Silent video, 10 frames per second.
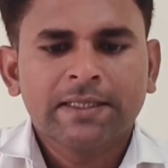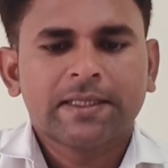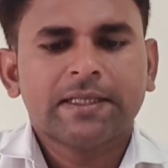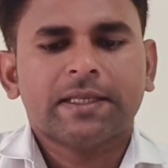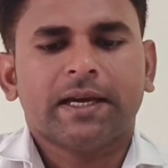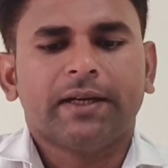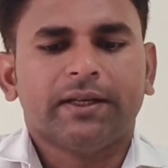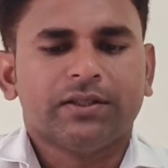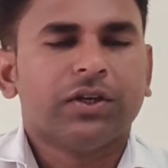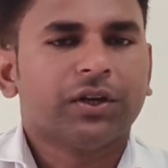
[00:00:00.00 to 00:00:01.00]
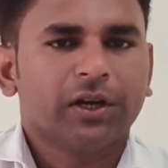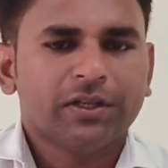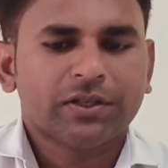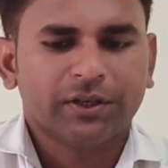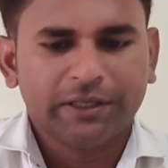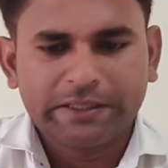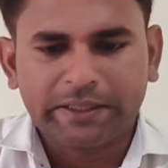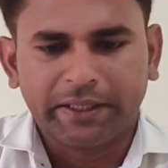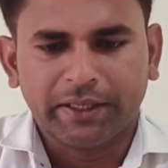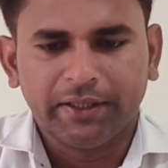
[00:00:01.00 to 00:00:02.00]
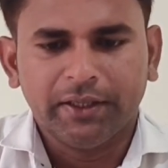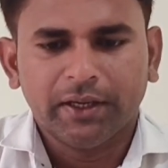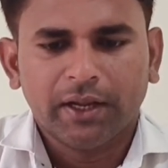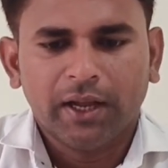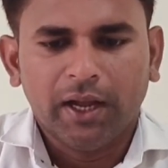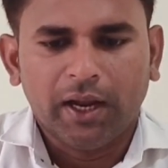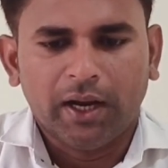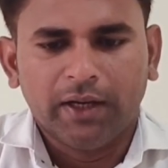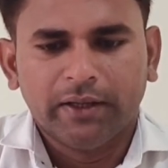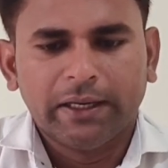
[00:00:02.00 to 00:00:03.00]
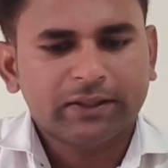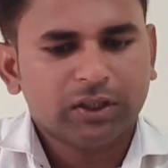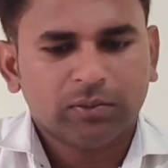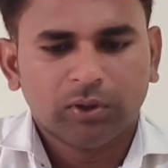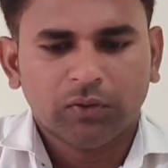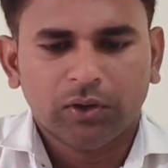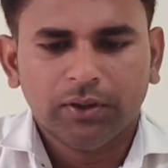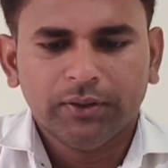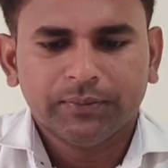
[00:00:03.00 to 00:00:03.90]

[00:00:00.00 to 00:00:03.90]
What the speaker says: CSAT General Studies second and lecture number 1.